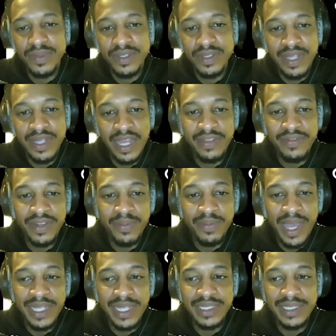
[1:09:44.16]
Not even a
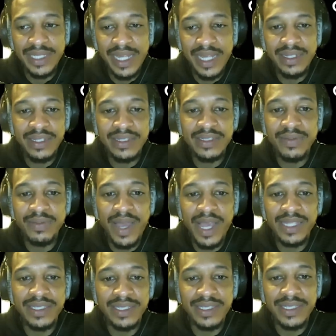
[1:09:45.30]
mindset. It's a
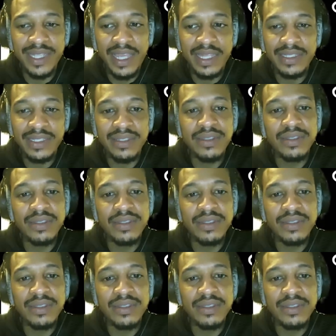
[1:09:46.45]
mind state.